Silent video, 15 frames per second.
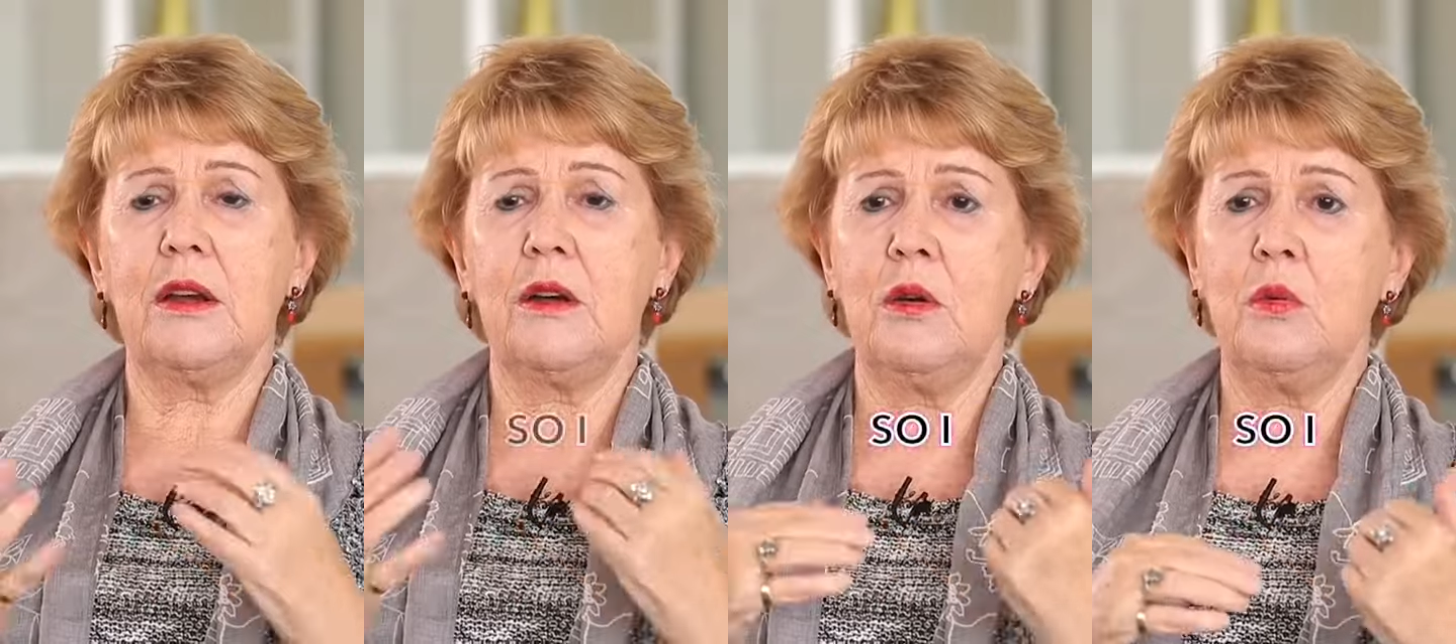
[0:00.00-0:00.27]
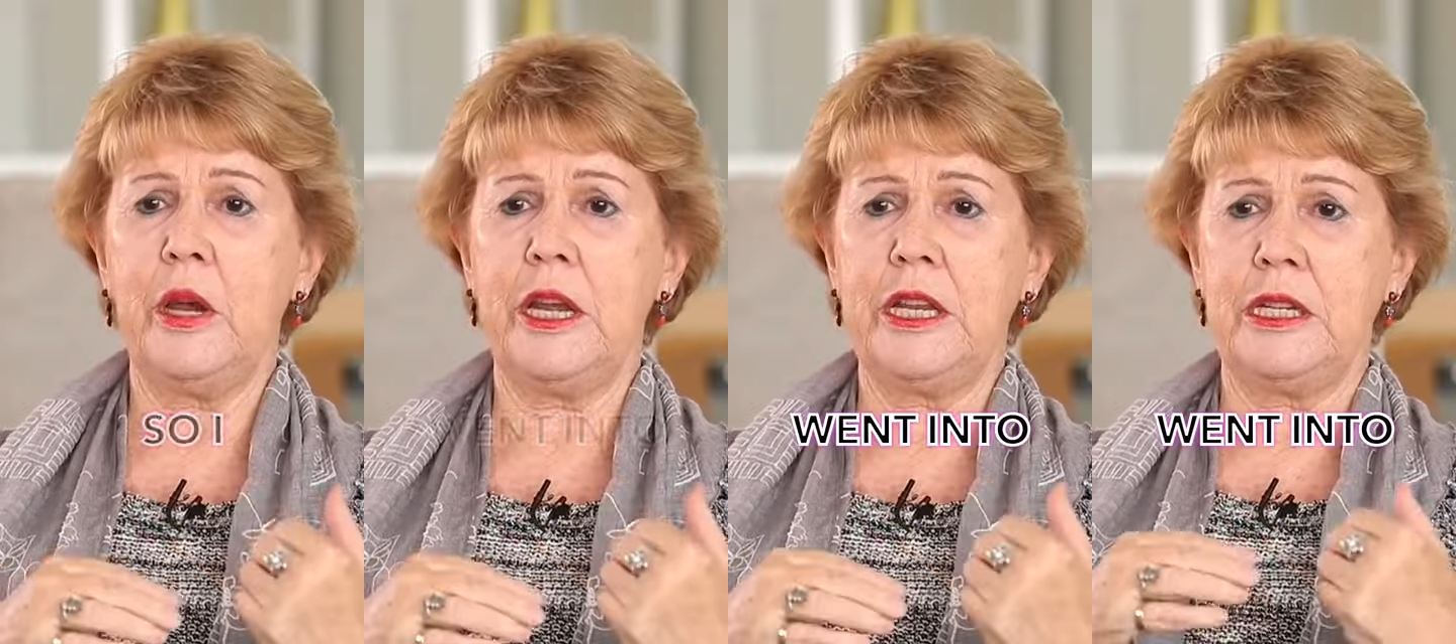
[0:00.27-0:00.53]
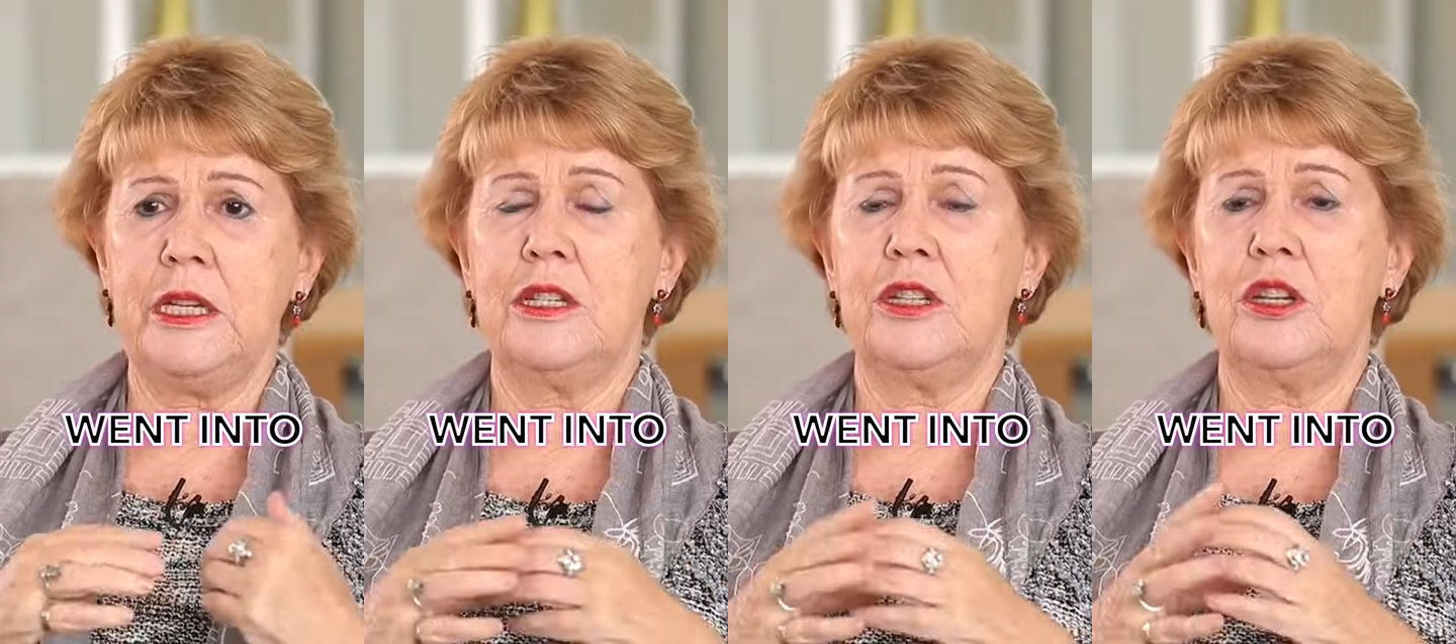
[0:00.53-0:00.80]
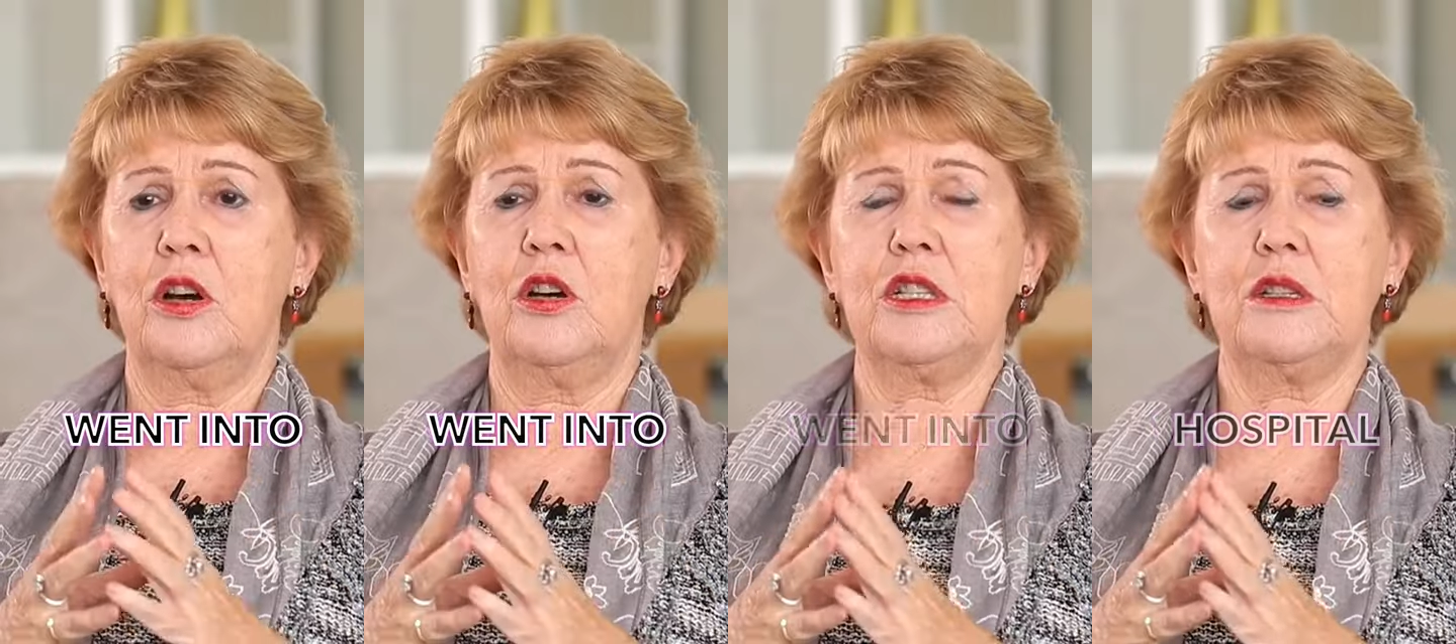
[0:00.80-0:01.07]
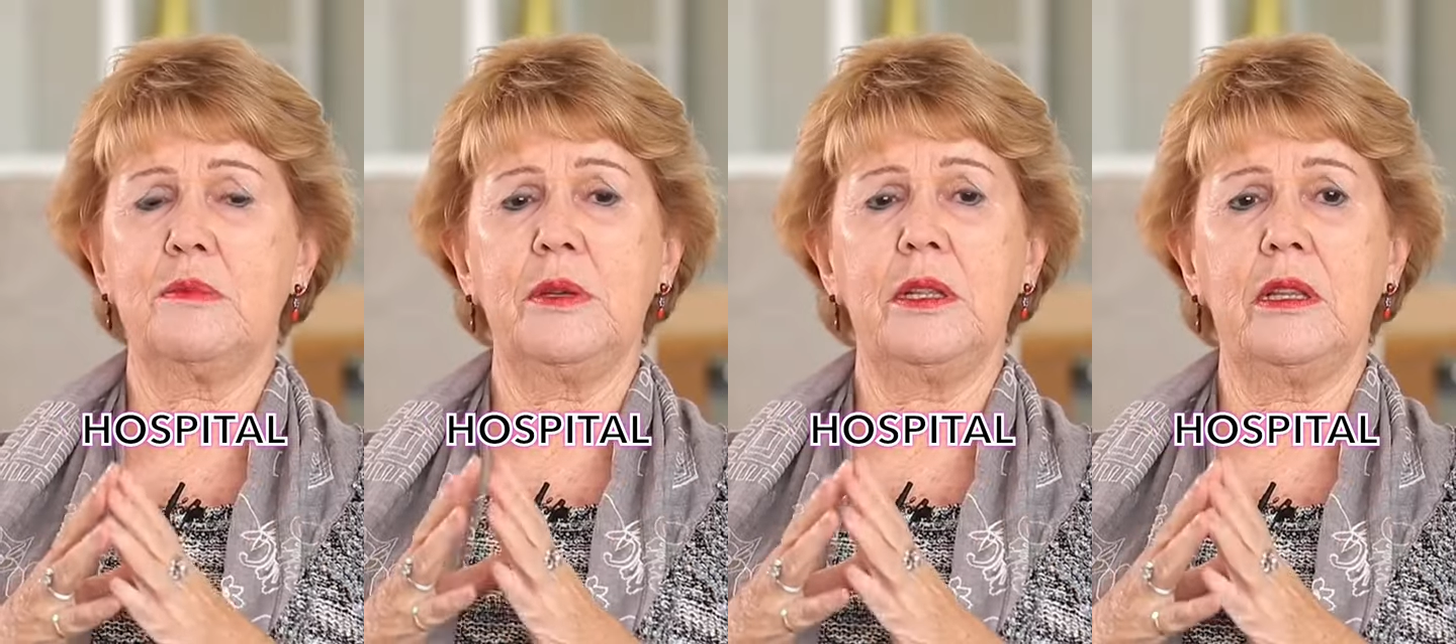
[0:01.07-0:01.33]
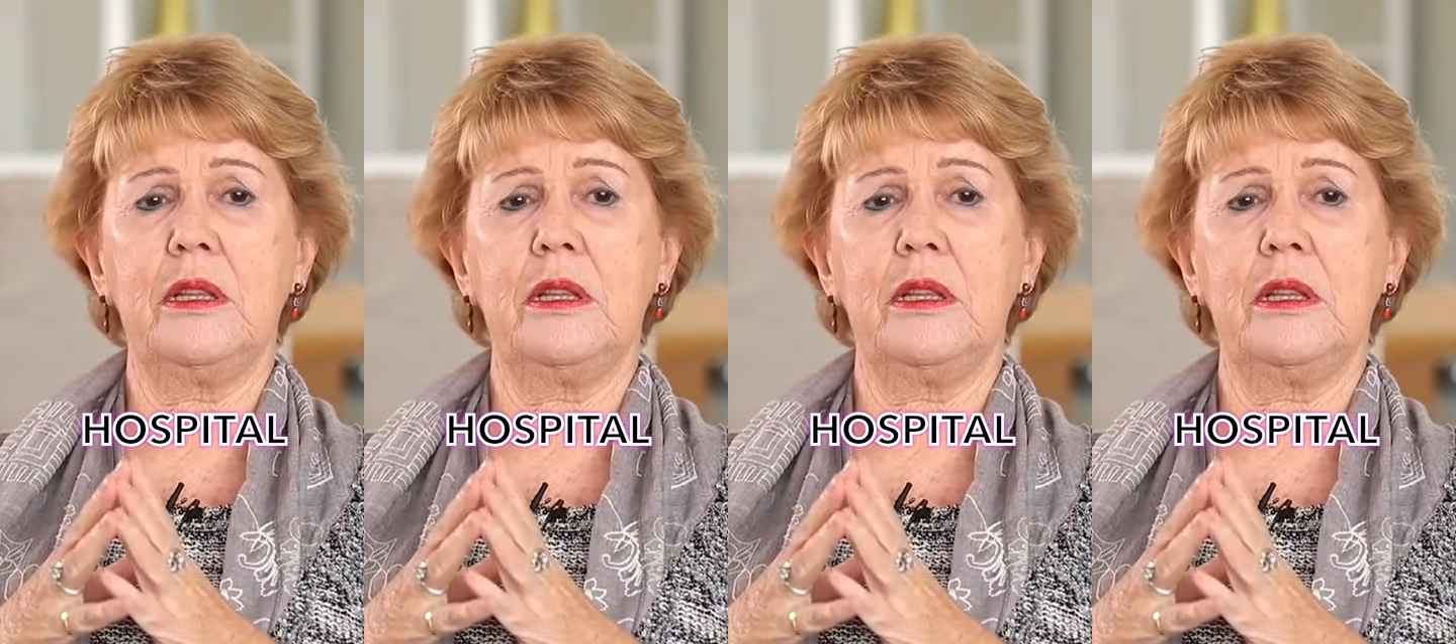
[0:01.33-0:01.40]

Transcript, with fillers: So I went into hospital